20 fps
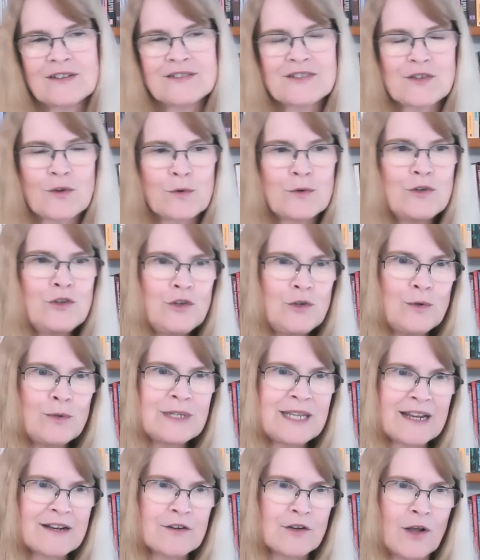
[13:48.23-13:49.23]
So new
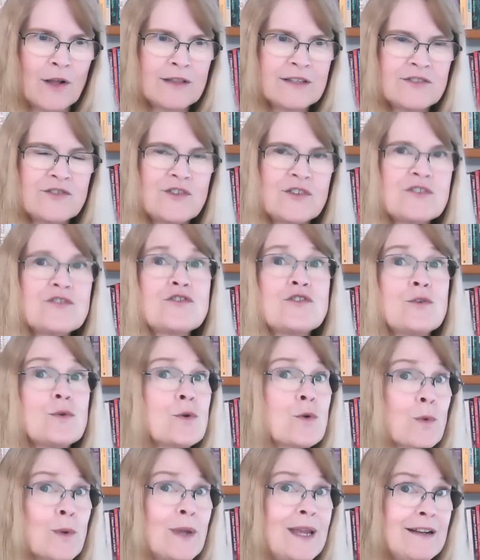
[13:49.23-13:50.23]
technologies do
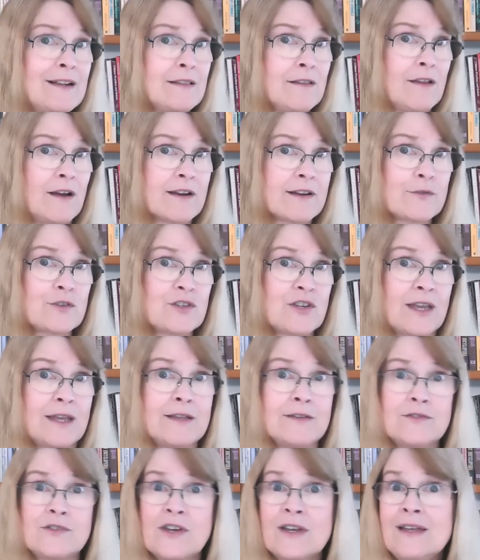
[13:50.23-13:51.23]
create a lot of
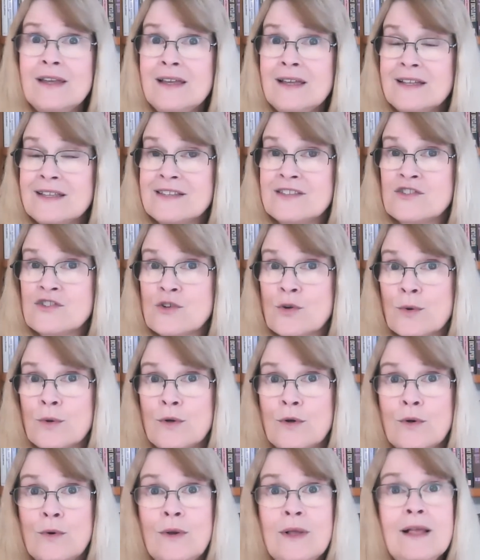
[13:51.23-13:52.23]
change. It's
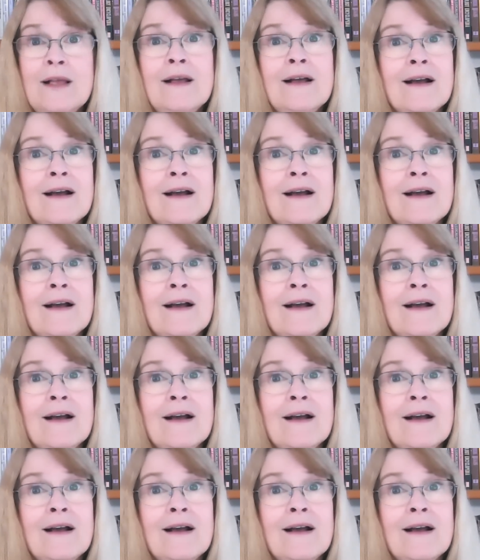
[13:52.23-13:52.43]
true.